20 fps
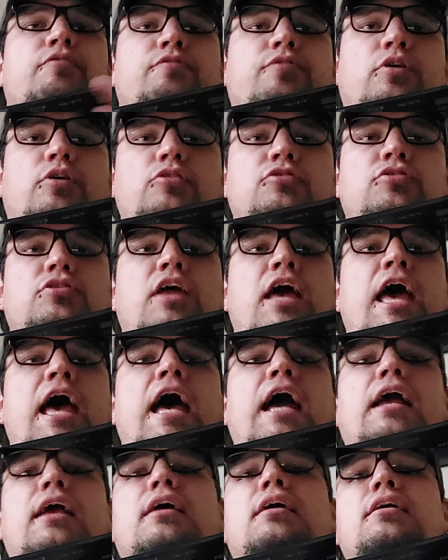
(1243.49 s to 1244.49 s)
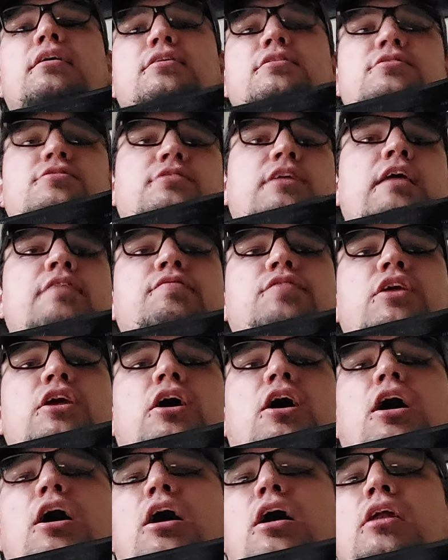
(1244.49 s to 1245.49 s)
full stack,
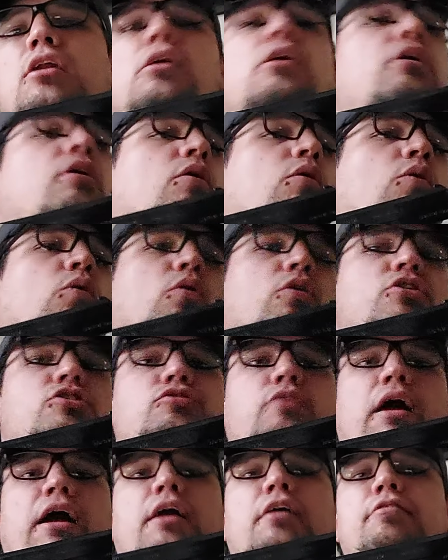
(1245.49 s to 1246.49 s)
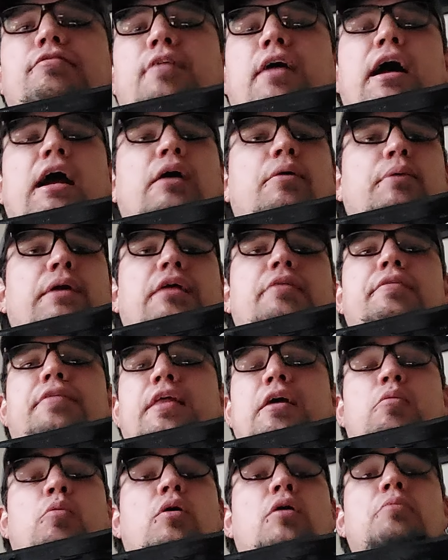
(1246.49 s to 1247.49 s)
safety on, or striker fire, whatever.
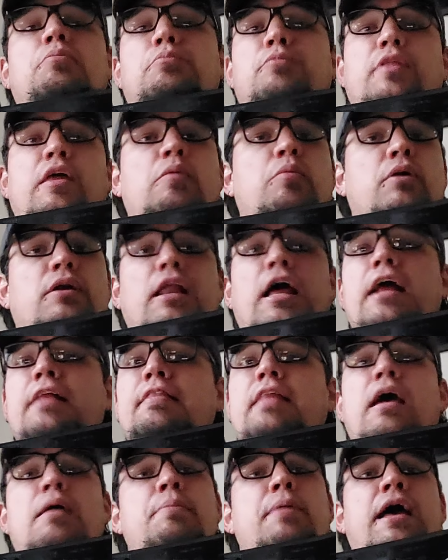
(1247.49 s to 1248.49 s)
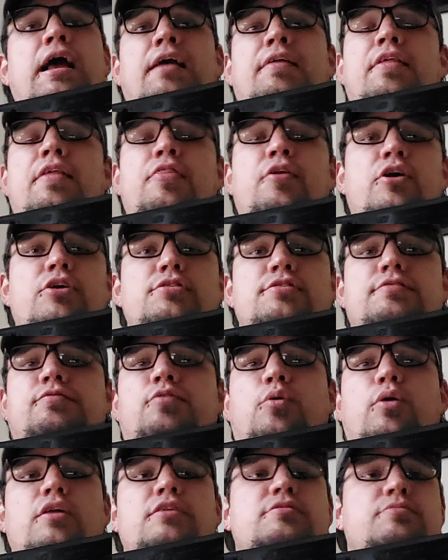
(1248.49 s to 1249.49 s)
They weren't like that back in the 30s and
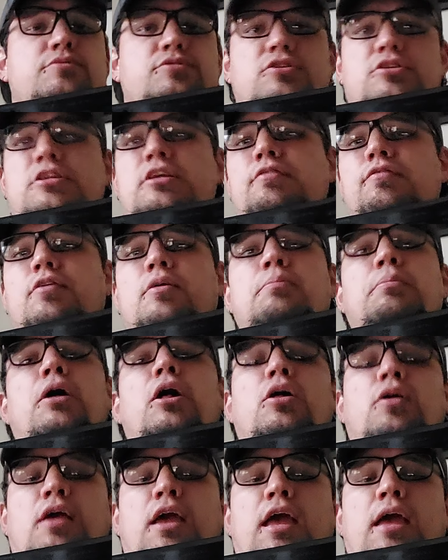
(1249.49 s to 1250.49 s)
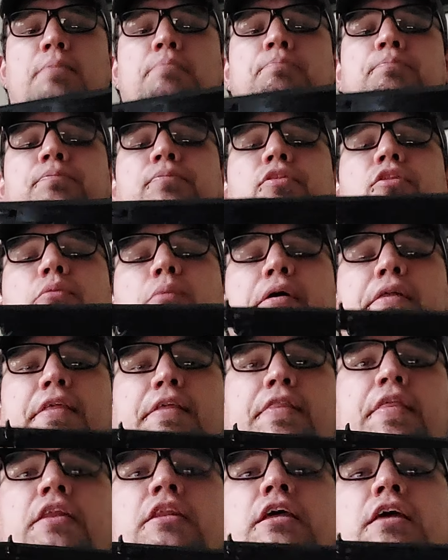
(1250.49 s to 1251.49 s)
40s. It was a different ball game, the way
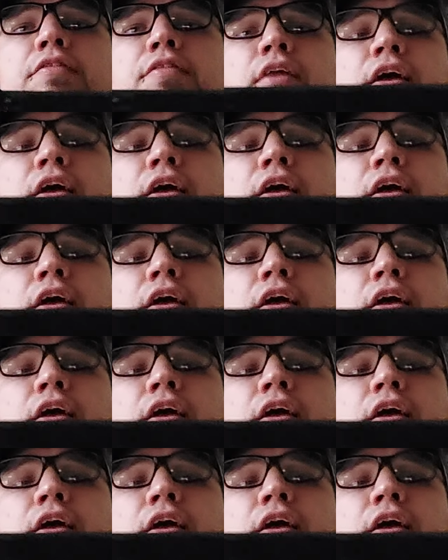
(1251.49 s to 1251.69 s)
that they did